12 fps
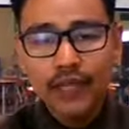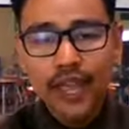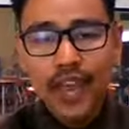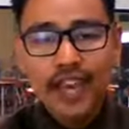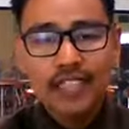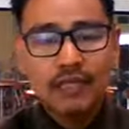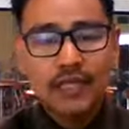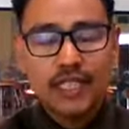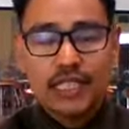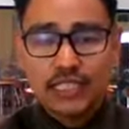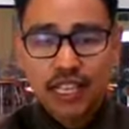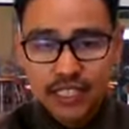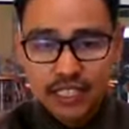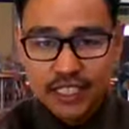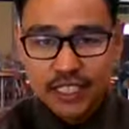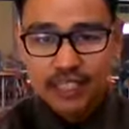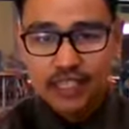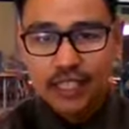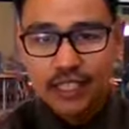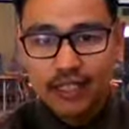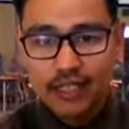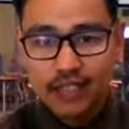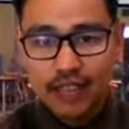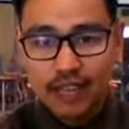has been exhausted,
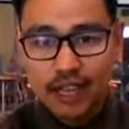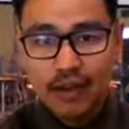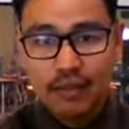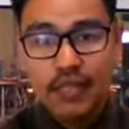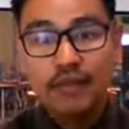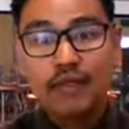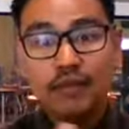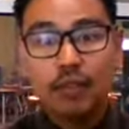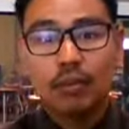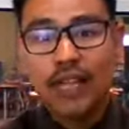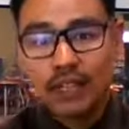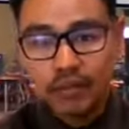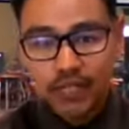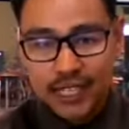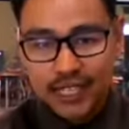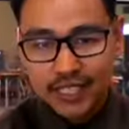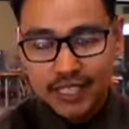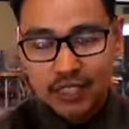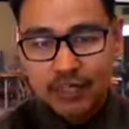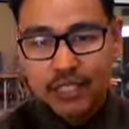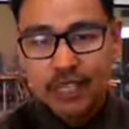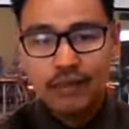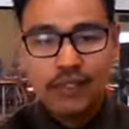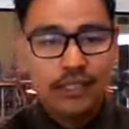then even if you applied for that loan,
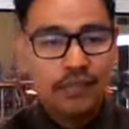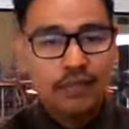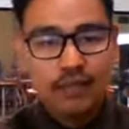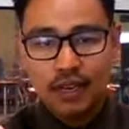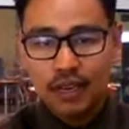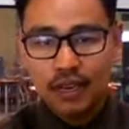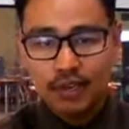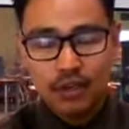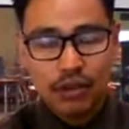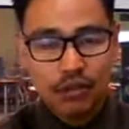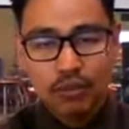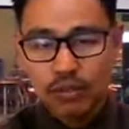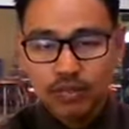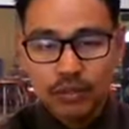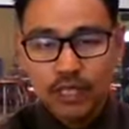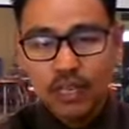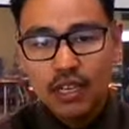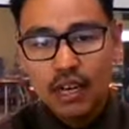even if you're approved,